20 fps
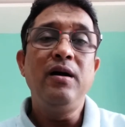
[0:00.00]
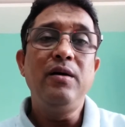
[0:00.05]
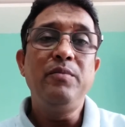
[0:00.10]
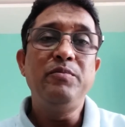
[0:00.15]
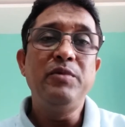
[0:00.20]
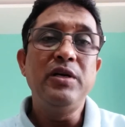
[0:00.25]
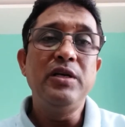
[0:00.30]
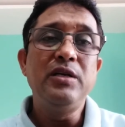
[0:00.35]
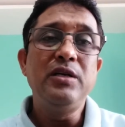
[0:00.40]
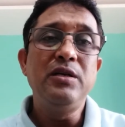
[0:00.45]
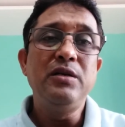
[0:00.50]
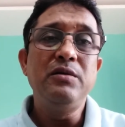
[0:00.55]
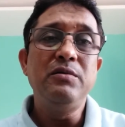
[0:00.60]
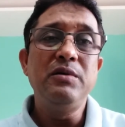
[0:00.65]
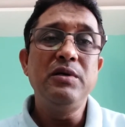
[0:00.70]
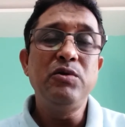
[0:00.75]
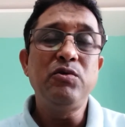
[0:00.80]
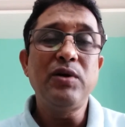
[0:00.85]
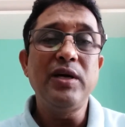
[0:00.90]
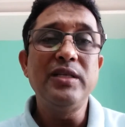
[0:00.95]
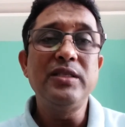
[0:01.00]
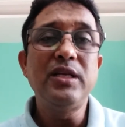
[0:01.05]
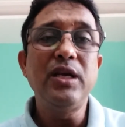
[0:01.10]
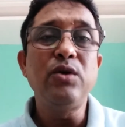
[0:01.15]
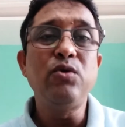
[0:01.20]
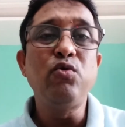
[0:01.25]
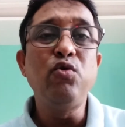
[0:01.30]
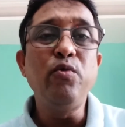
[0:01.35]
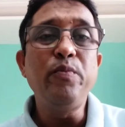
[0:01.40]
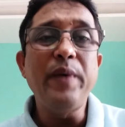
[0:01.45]
you can say
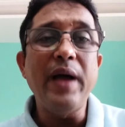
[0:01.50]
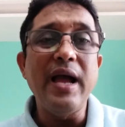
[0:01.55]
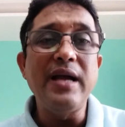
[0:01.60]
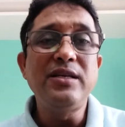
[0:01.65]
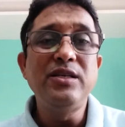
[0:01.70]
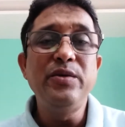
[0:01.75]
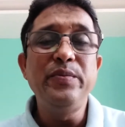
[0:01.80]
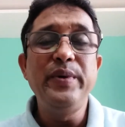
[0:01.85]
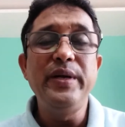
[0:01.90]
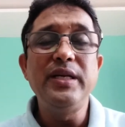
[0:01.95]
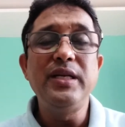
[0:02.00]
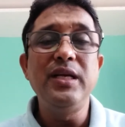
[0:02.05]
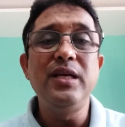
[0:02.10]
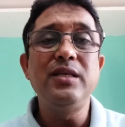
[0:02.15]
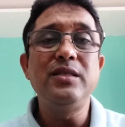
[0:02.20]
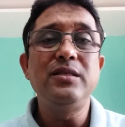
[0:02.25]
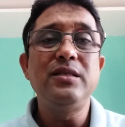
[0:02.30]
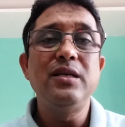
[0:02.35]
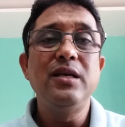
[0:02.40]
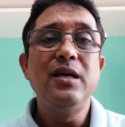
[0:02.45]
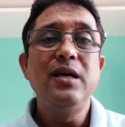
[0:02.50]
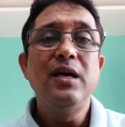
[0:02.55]
group activities.